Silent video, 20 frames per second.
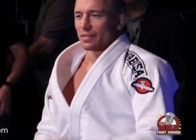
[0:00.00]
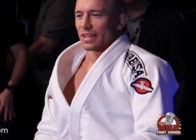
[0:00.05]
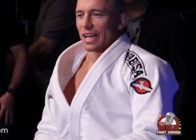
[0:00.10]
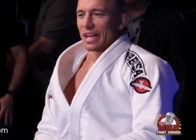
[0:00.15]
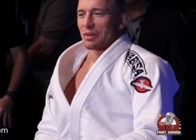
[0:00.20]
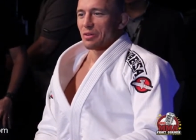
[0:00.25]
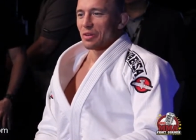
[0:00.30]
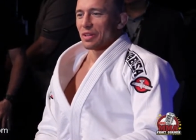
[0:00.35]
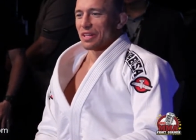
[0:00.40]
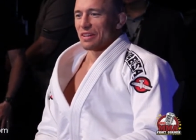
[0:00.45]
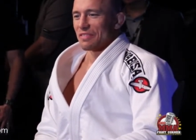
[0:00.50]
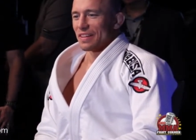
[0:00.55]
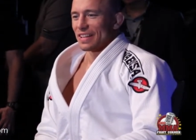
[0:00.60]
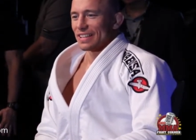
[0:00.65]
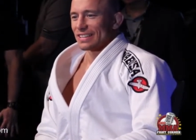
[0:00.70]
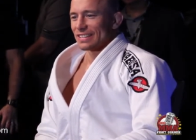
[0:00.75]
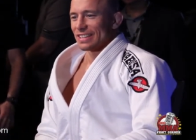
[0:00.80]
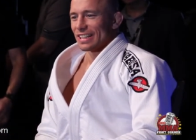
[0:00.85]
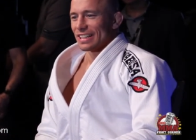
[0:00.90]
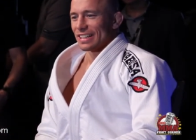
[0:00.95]
title
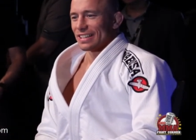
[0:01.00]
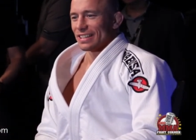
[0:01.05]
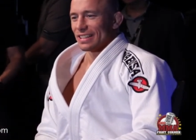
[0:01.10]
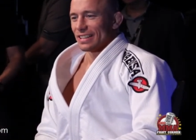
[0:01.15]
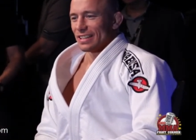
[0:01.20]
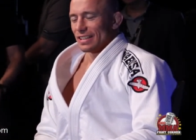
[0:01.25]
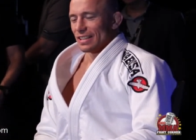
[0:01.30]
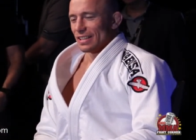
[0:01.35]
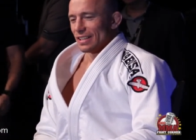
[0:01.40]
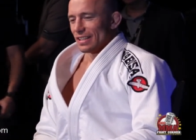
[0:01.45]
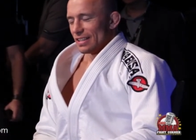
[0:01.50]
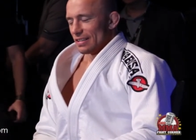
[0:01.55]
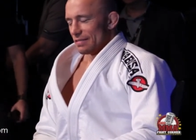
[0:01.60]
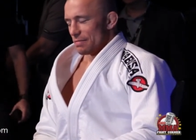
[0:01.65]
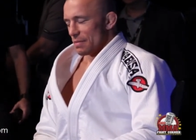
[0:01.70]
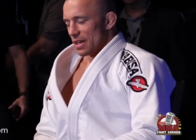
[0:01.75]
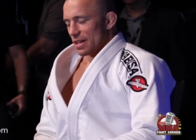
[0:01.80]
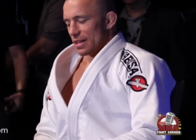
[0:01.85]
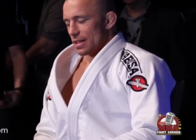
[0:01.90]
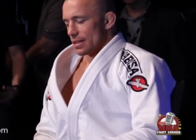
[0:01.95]
defense. Like but